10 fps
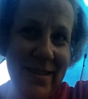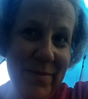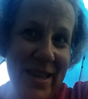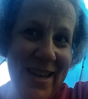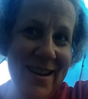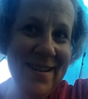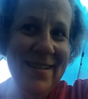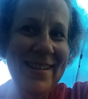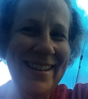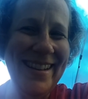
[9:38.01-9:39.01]
Look at my hair.
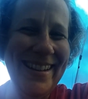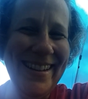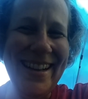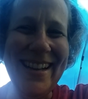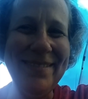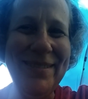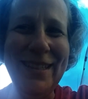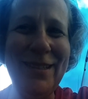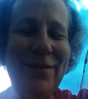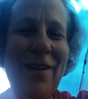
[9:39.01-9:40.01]
I'm
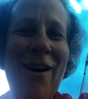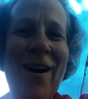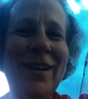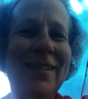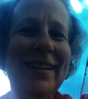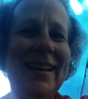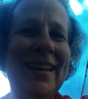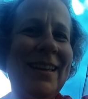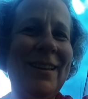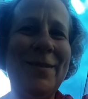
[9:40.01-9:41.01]
such an odd-looking
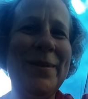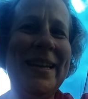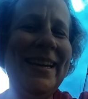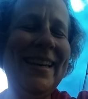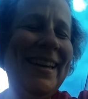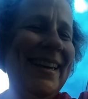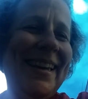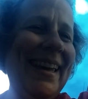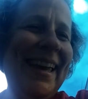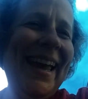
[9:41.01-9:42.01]
human.
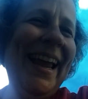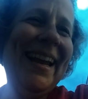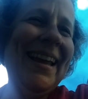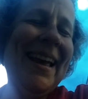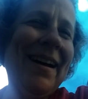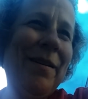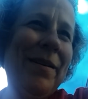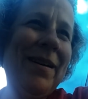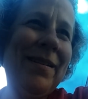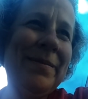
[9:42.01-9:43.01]
Anyhow,
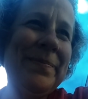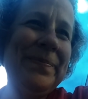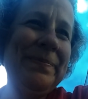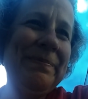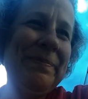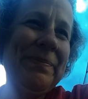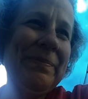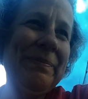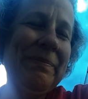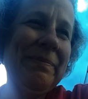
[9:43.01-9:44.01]
I'm
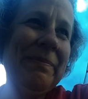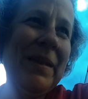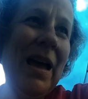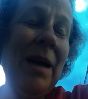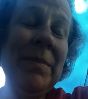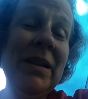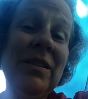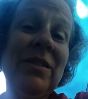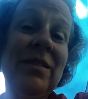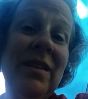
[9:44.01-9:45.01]
going to
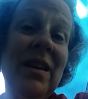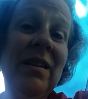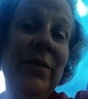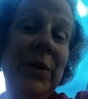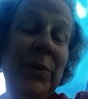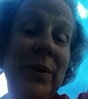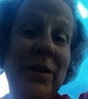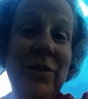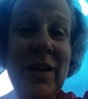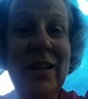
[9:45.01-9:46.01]
start thinking of a career
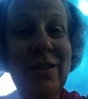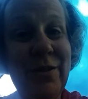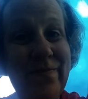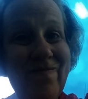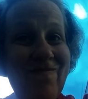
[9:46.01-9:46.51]
change.